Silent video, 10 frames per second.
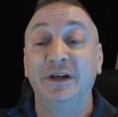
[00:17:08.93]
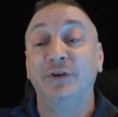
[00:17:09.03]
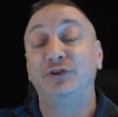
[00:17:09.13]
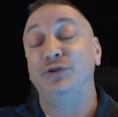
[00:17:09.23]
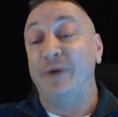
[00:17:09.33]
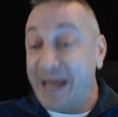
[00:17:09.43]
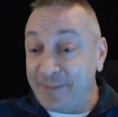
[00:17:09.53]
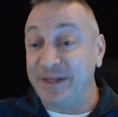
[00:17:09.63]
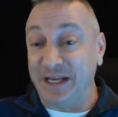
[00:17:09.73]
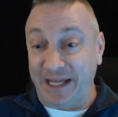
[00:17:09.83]
to
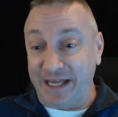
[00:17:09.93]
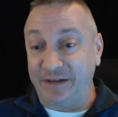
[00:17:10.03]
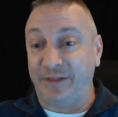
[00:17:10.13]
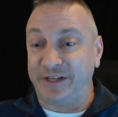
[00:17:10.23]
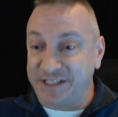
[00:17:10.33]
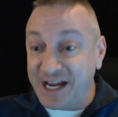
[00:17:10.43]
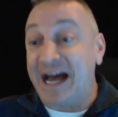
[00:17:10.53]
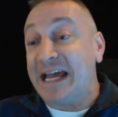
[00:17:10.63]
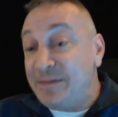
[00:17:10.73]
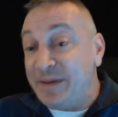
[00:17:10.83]
emulate the
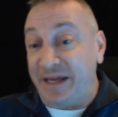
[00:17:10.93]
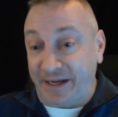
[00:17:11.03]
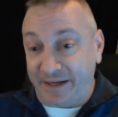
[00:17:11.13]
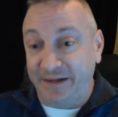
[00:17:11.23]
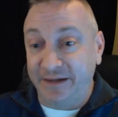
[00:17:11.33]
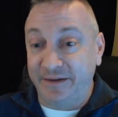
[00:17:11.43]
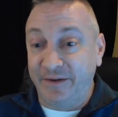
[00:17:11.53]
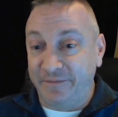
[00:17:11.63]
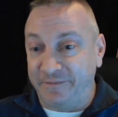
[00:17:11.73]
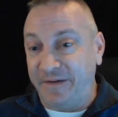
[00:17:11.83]
timing
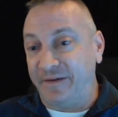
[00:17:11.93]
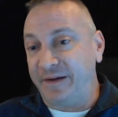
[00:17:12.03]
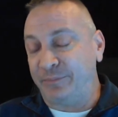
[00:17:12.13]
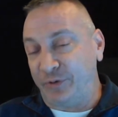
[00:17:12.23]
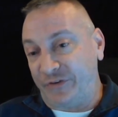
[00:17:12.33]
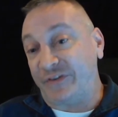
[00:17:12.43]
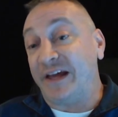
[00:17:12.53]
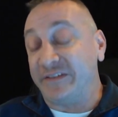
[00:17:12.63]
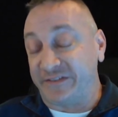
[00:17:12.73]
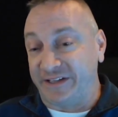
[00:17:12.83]
very
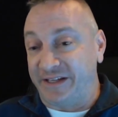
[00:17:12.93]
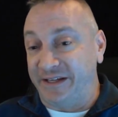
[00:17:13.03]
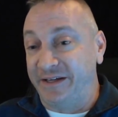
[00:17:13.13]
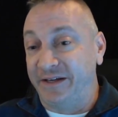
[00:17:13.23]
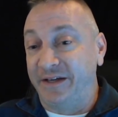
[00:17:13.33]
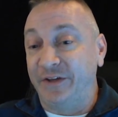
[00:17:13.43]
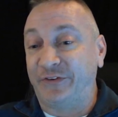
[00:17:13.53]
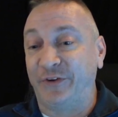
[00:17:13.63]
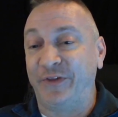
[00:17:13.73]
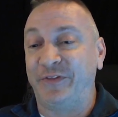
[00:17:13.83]
precisely,
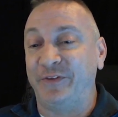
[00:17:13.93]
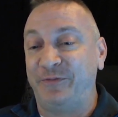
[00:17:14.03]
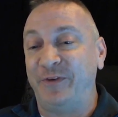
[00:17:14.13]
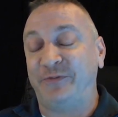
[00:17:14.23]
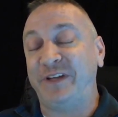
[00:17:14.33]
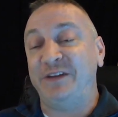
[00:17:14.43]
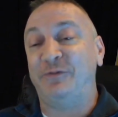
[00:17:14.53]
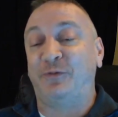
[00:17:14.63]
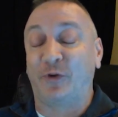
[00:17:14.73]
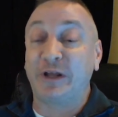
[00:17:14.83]
so that the
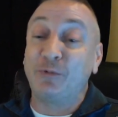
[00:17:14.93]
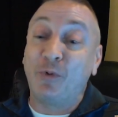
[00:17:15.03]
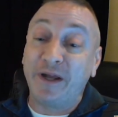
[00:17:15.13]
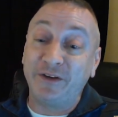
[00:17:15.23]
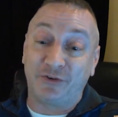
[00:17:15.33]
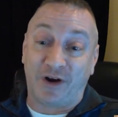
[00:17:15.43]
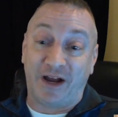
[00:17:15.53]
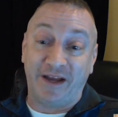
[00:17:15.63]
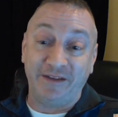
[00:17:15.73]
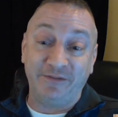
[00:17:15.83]
1541
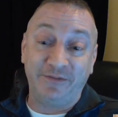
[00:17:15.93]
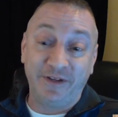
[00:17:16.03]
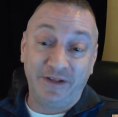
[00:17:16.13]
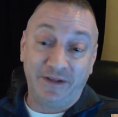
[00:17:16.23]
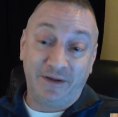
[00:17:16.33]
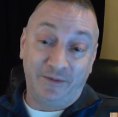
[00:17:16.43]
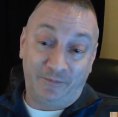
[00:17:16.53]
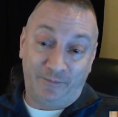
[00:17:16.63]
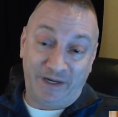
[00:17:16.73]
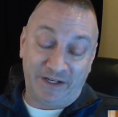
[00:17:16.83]
drive,
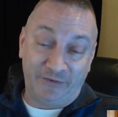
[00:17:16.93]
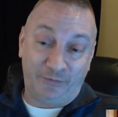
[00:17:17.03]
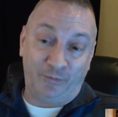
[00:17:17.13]
because